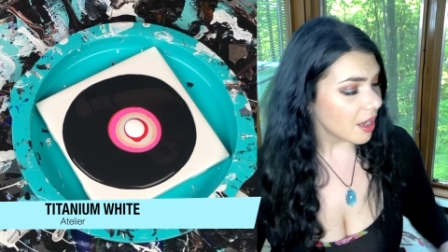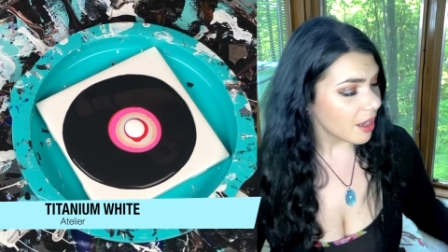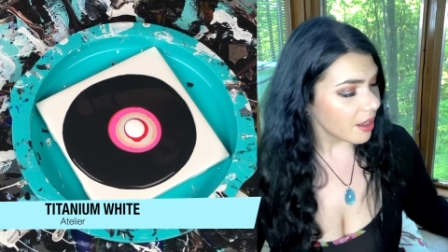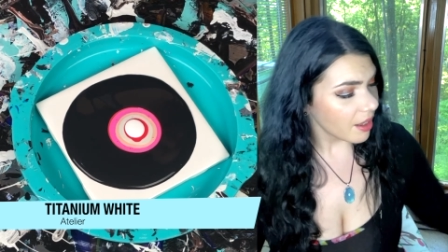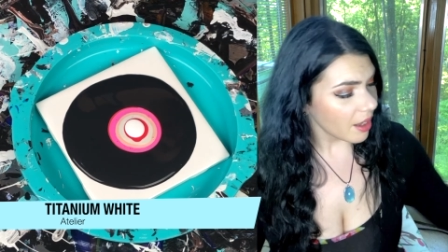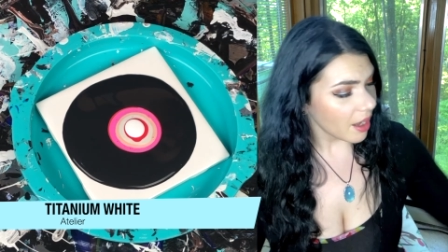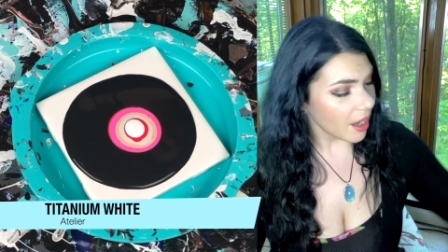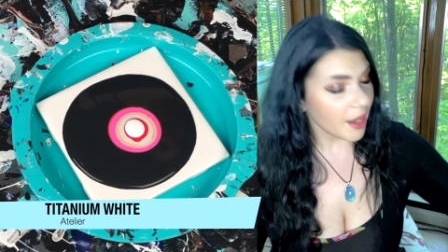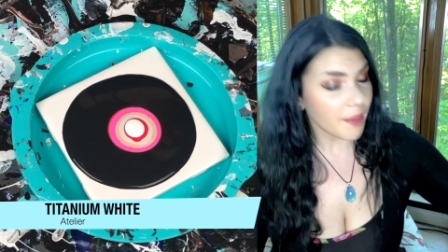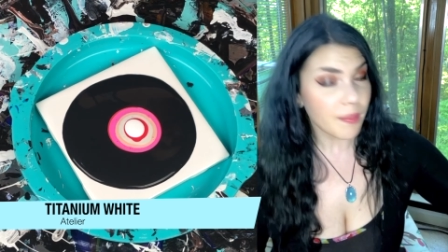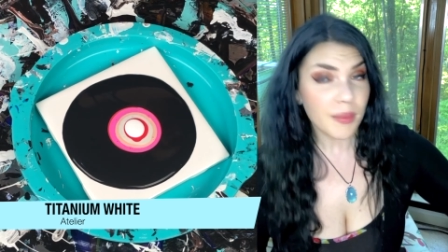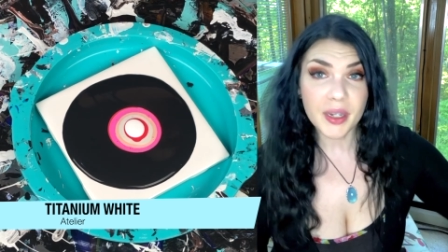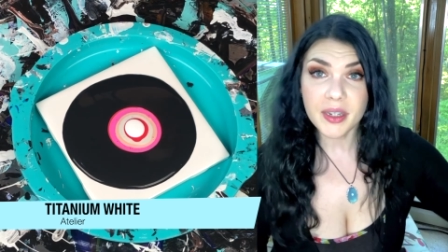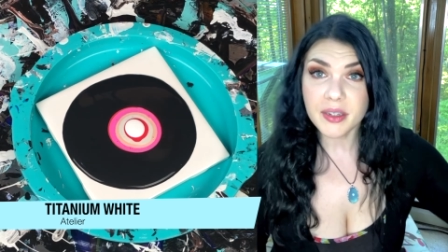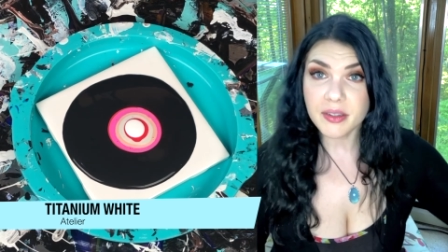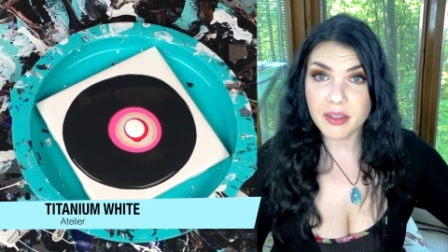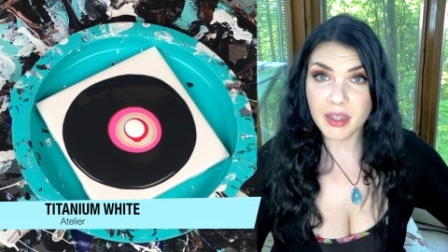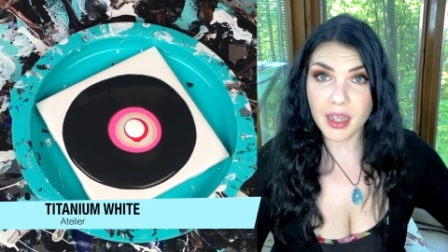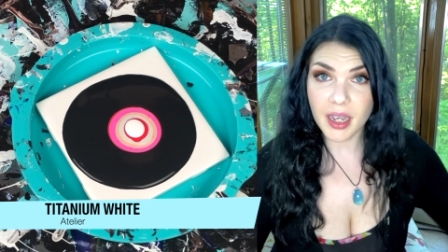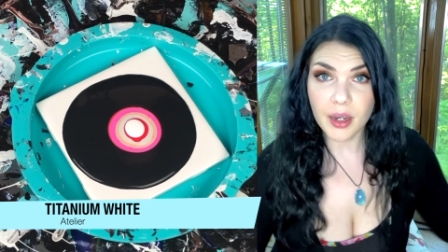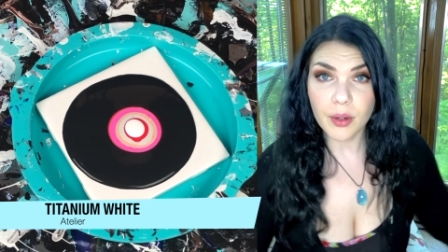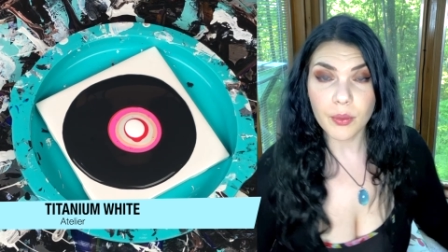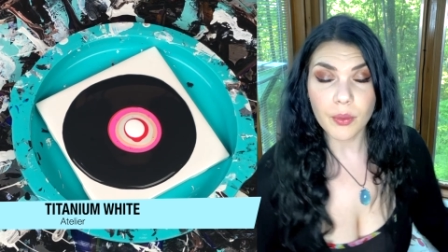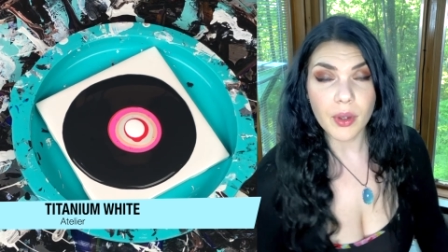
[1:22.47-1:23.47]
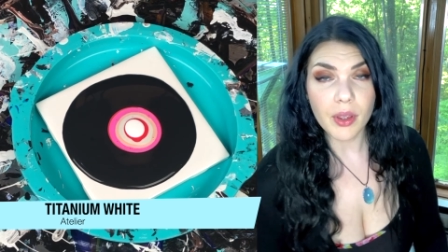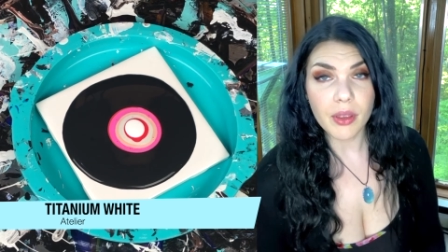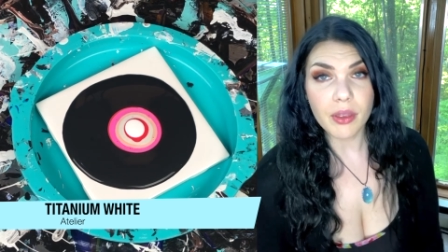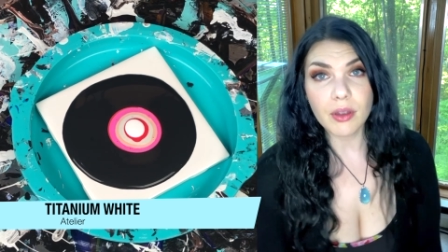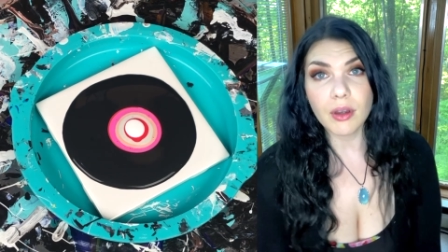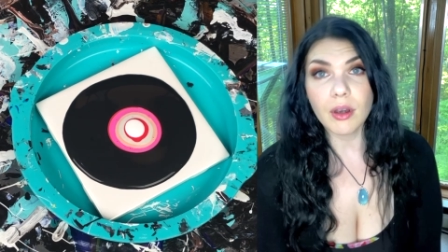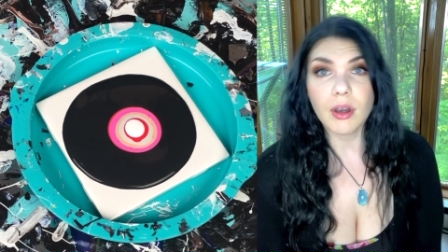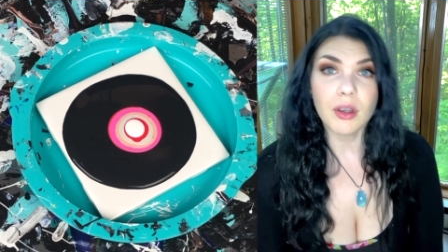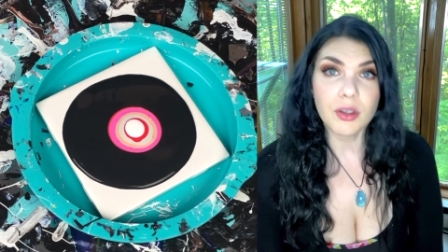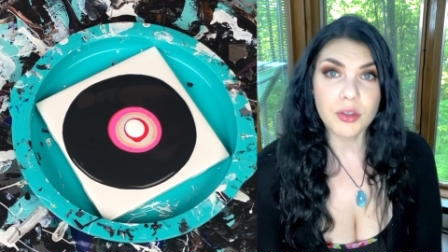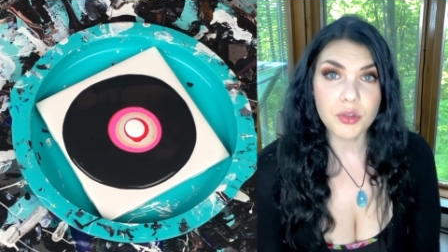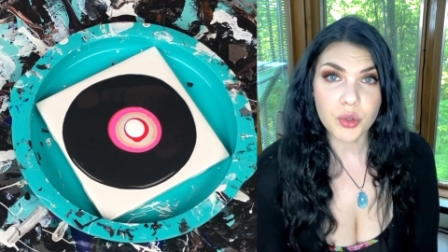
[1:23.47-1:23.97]
I mix that with
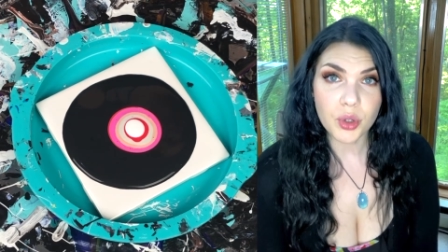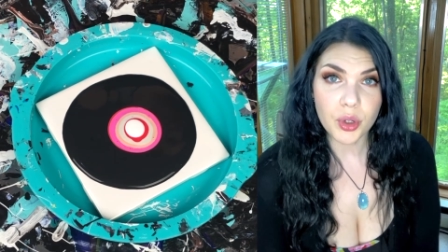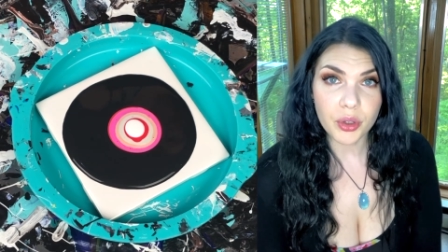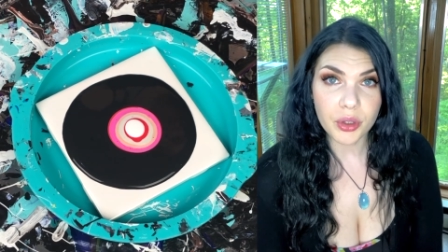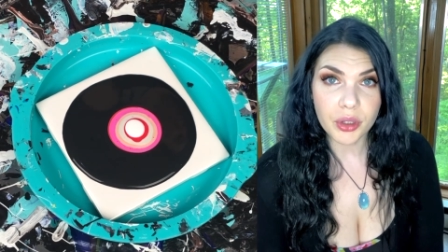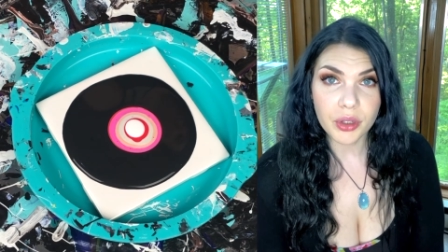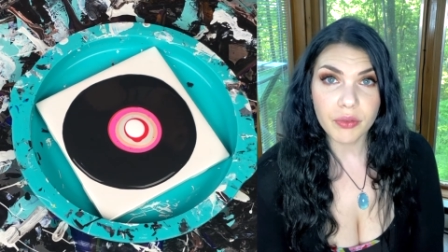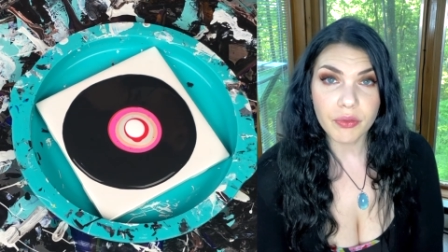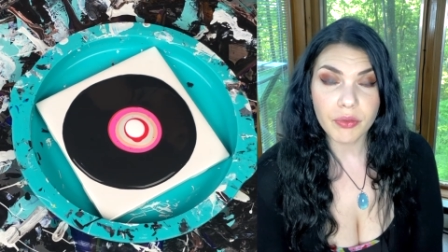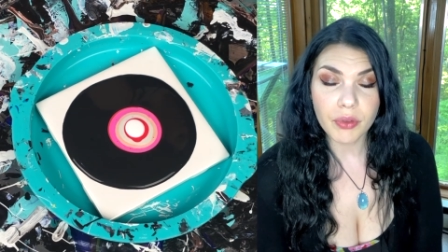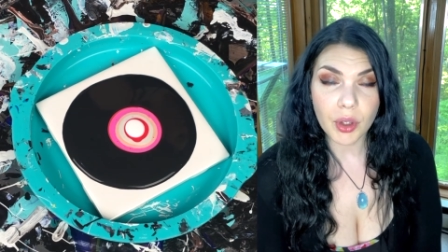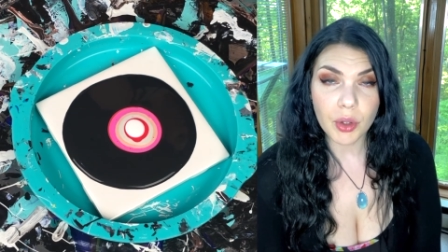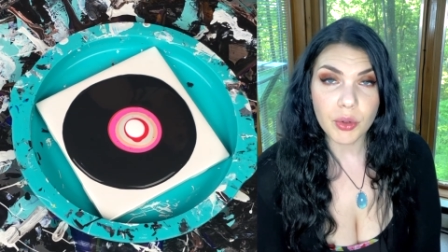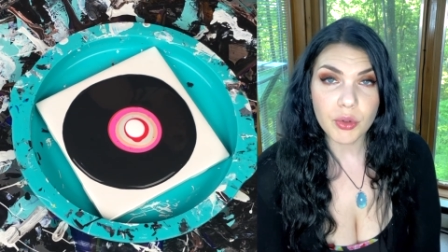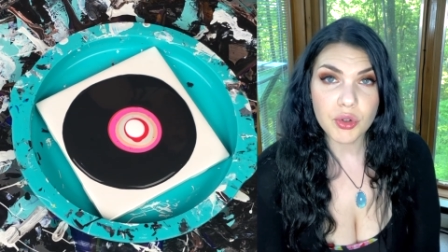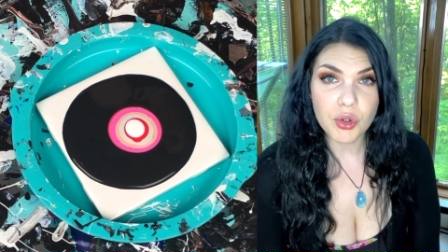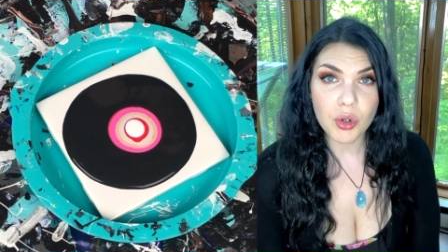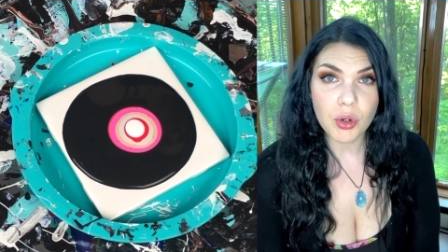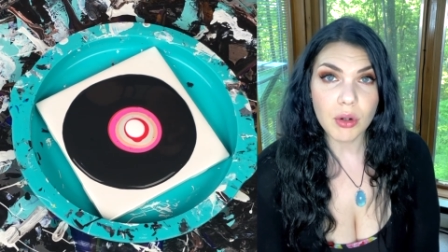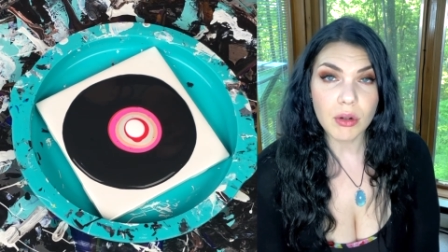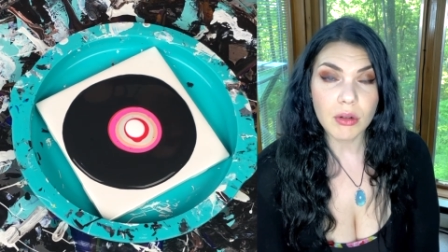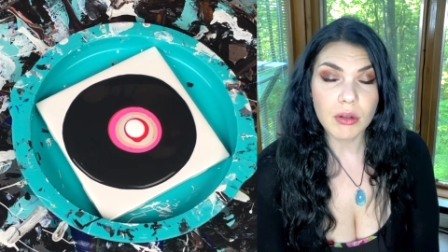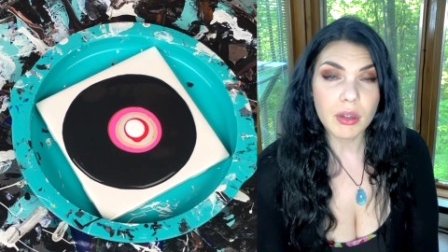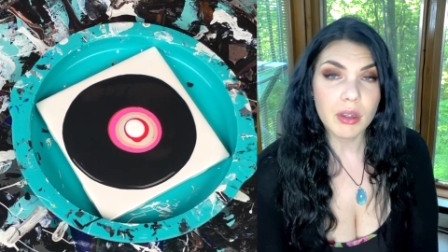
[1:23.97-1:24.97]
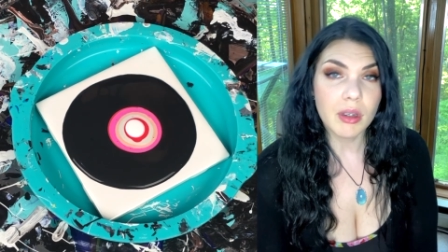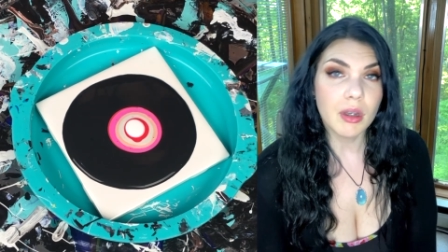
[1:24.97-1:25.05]
Australian Floetrol.